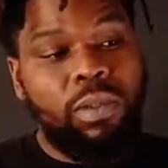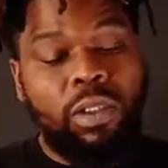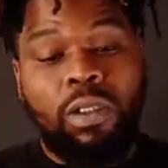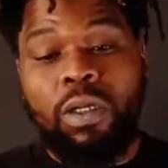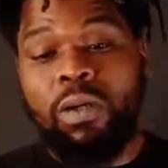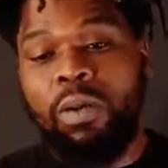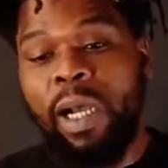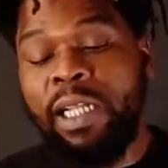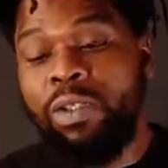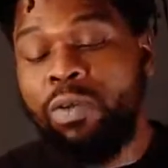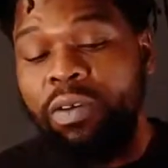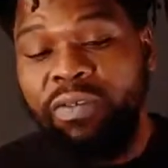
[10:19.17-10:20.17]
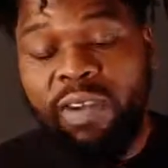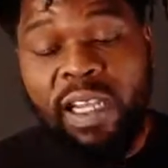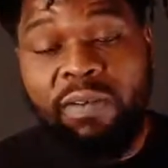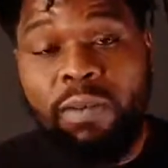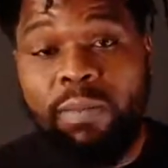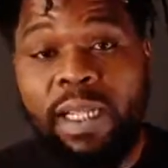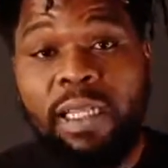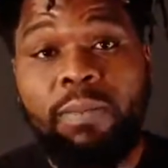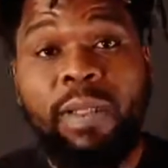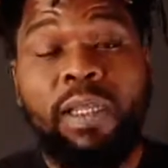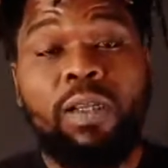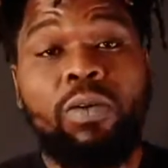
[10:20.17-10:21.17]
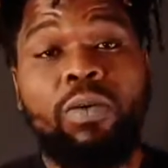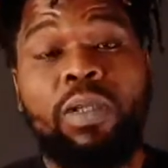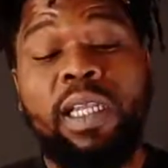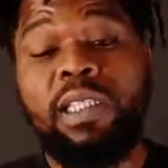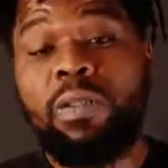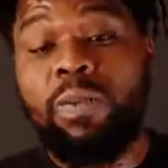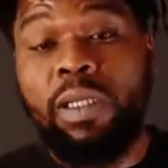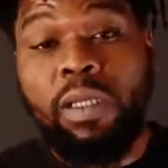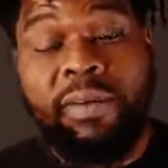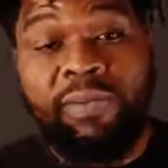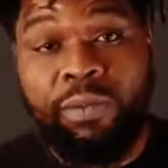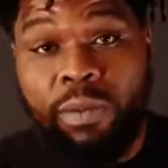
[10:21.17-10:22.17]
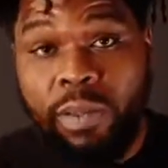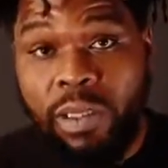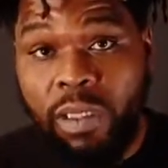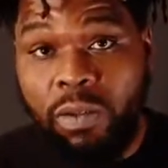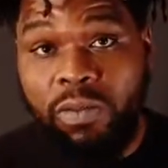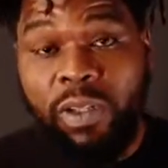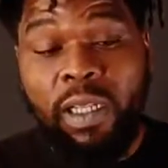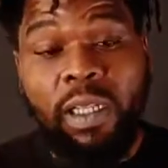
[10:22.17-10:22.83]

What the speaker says: You know, I do it for every black man who can't speak up for himself.